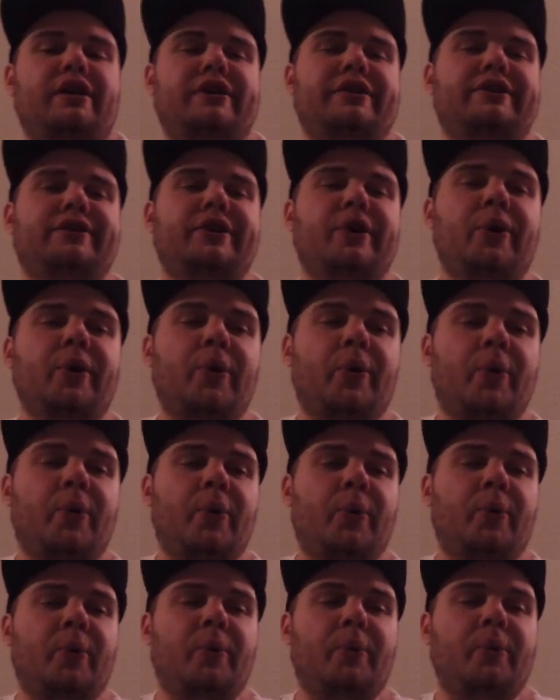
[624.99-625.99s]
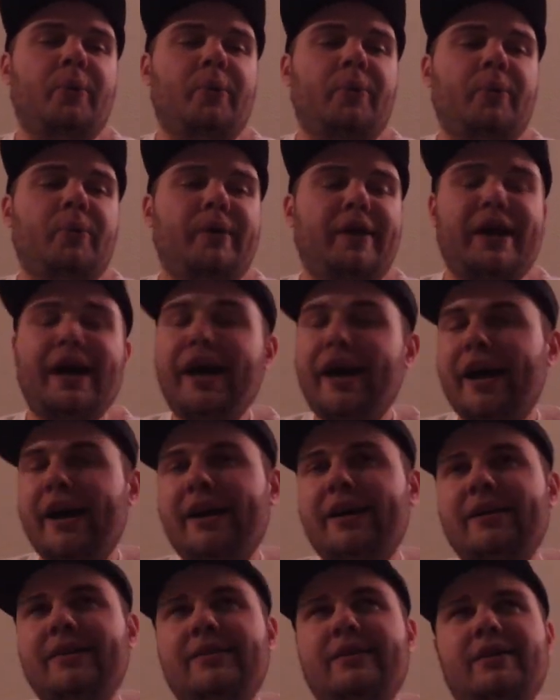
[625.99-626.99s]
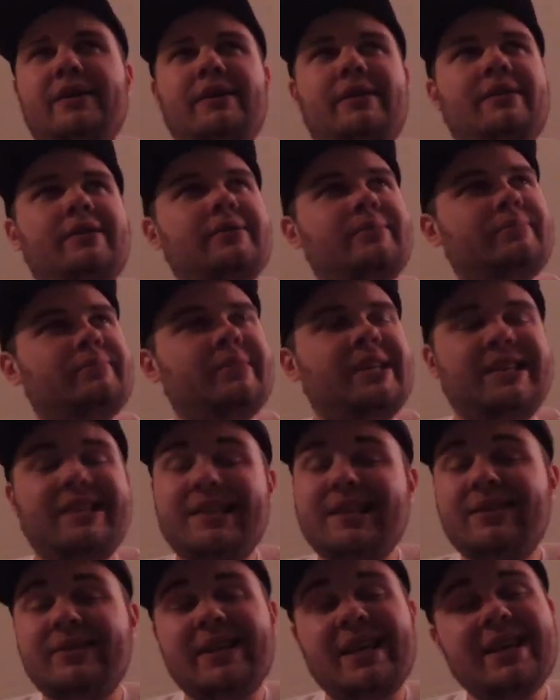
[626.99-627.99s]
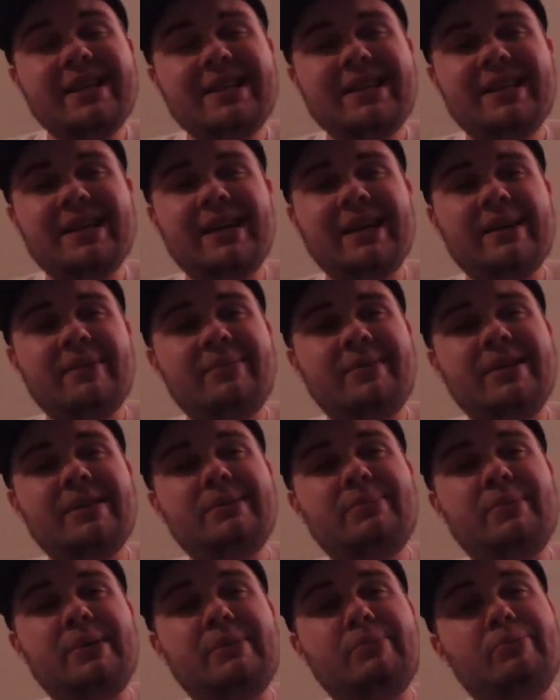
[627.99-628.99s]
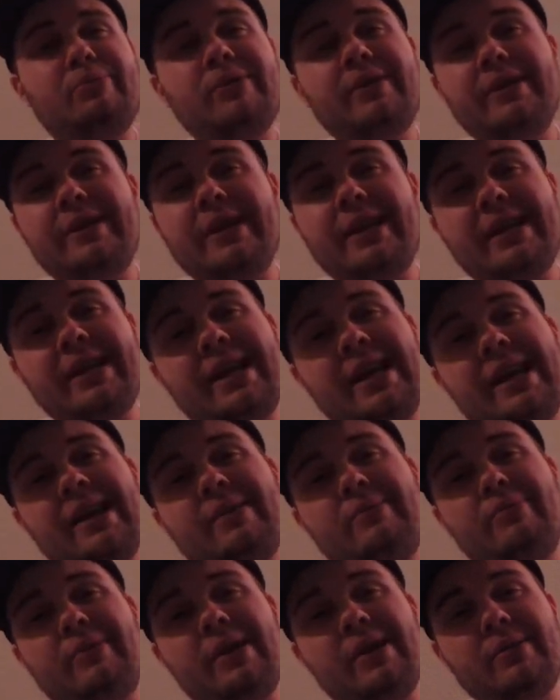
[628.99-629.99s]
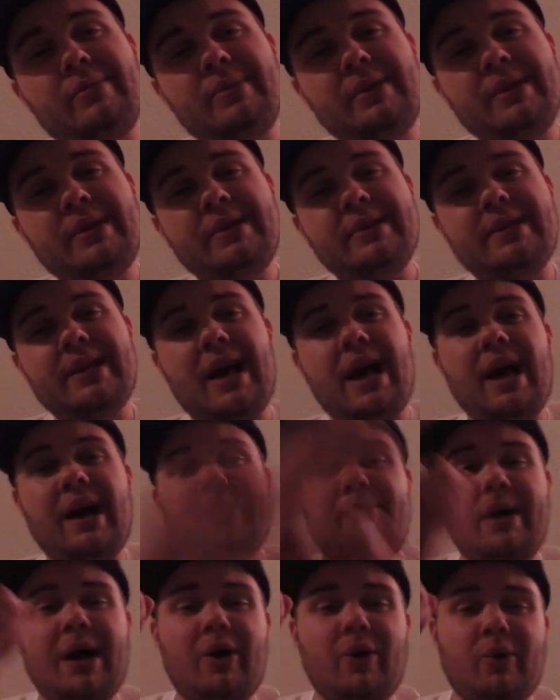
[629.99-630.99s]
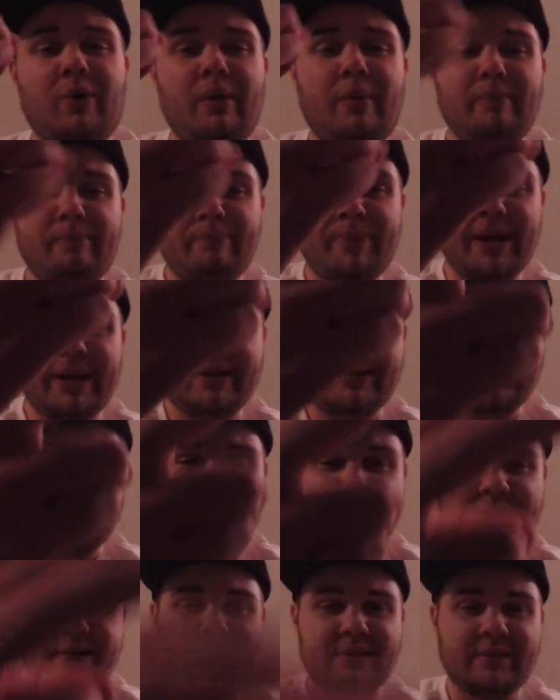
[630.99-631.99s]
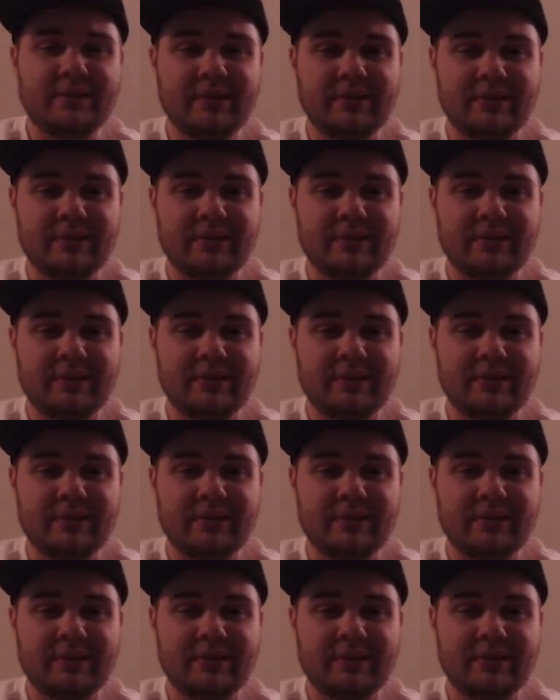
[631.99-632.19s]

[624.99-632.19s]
So yeah, until next time, this has been Brent, aka Bradlebees. I'm out. Peace.